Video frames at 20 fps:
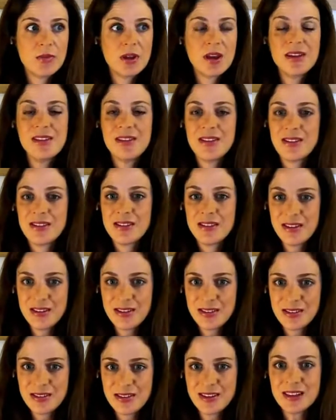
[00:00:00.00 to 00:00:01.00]

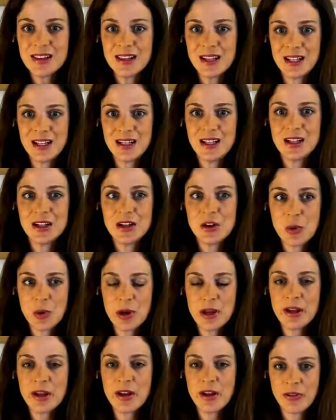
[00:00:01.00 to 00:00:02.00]
consistently
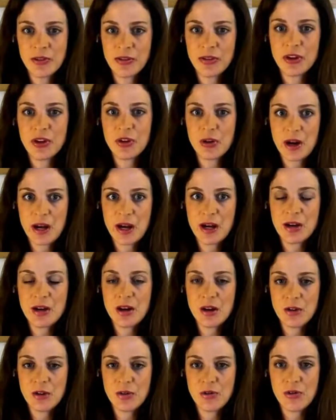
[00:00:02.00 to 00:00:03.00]
going against the grain
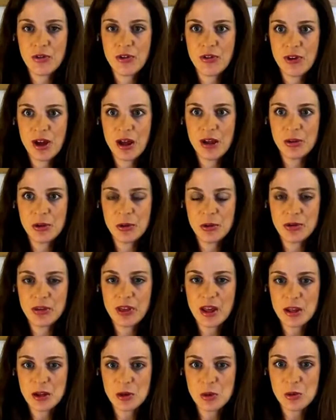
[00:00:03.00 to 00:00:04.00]
of the values
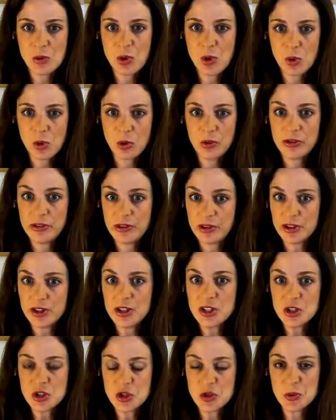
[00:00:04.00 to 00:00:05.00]
that you hold dear
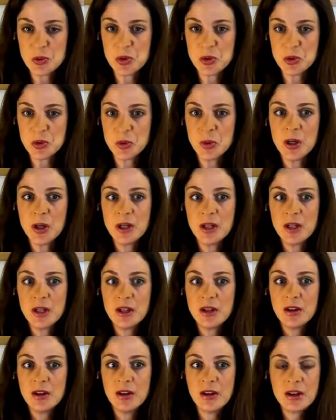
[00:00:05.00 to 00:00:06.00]
and true,
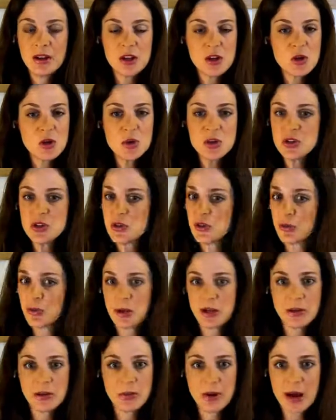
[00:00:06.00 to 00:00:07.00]
you can do as
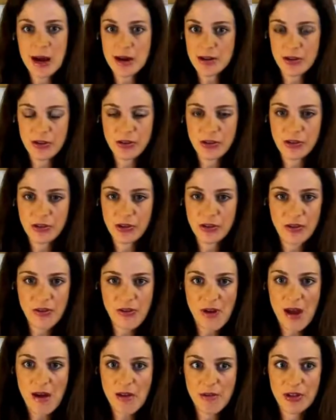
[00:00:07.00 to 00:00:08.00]
many practices
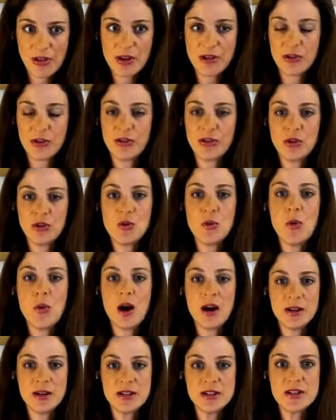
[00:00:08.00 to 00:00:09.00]
of these as you
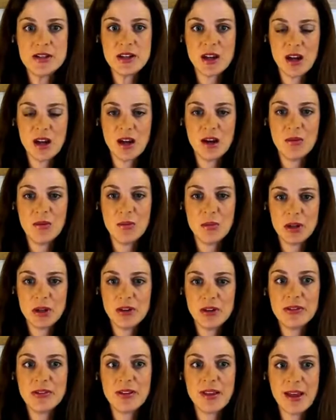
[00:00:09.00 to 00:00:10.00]
want, but
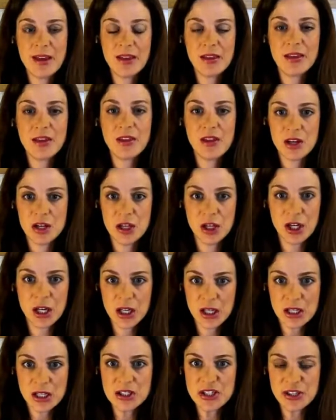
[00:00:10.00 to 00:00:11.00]
it's likely that you're going
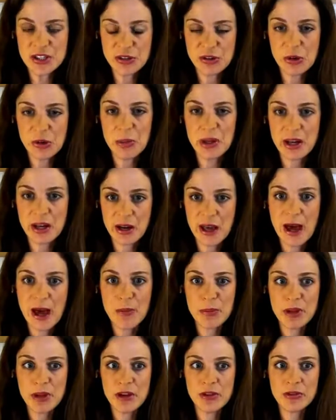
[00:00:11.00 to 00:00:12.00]
to continue to be
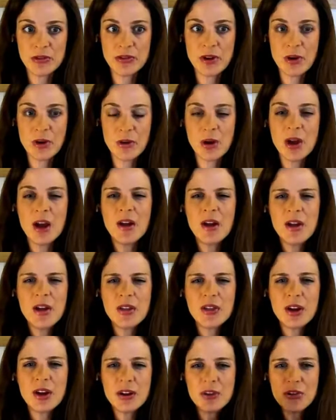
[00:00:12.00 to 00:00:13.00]
unhappy. So
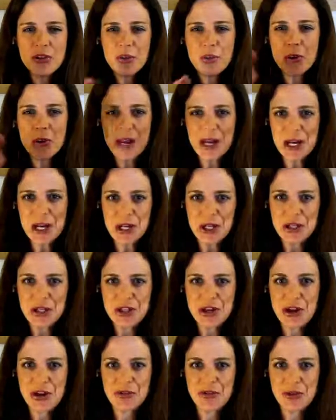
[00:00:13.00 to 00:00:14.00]
there's a
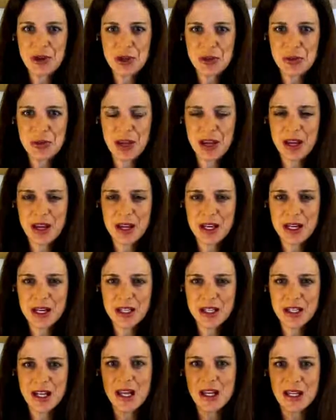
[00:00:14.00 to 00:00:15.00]
range of what you
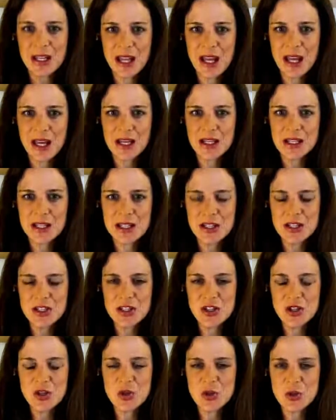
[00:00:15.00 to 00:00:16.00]
can and can't
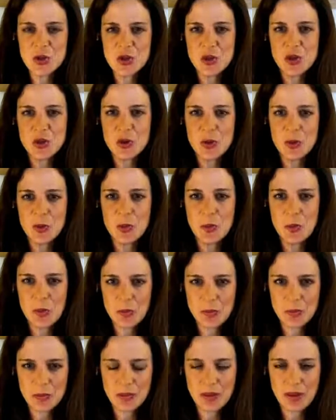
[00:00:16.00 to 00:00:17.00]
continue to
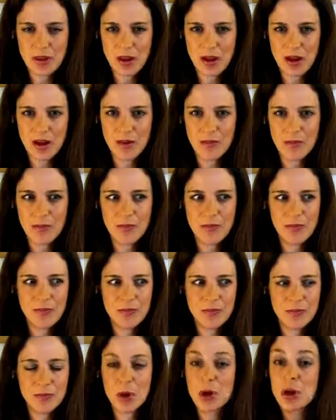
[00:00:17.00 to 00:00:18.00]

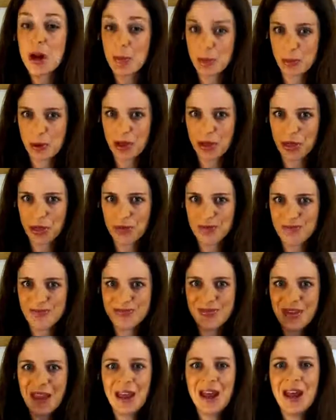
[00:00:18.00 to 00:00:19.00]
put up with.
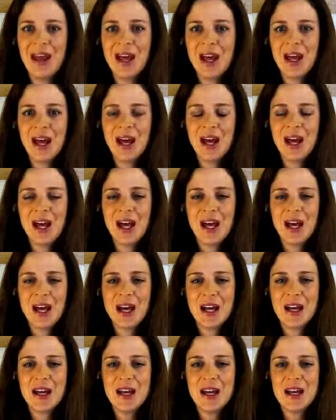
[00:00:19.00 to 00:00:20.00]

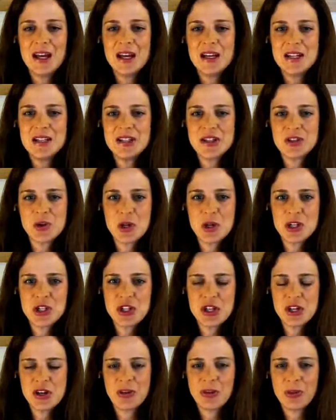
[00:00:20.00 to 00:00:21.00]
And the
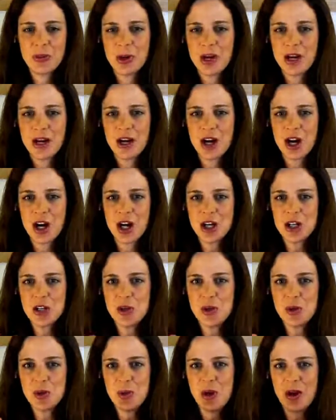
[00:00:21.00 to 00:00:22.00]
question is, where are
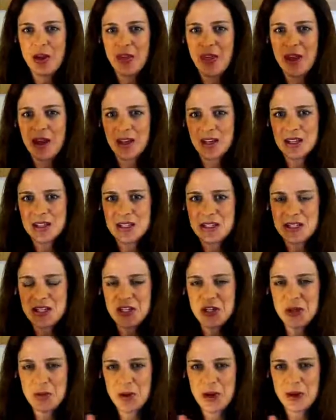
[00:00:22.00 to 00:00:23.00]
you on that
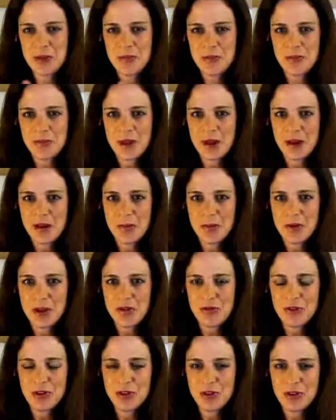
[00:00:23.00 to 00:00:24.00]
continuum?
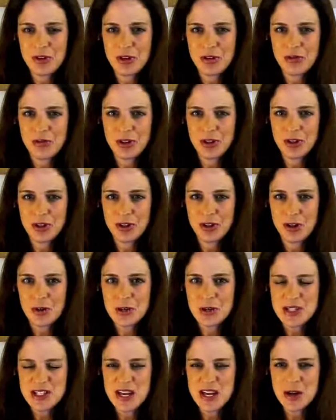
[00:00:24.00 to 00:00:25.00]
If you're
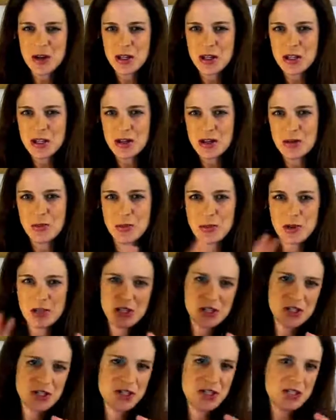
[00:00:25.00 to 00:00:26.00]
lower down, and if we
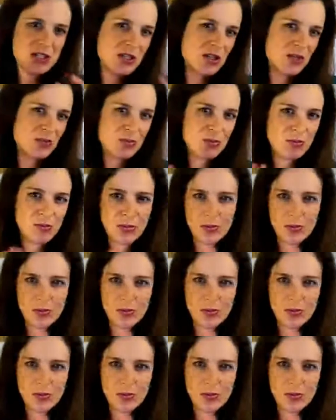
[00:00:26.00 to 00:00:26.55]
just need to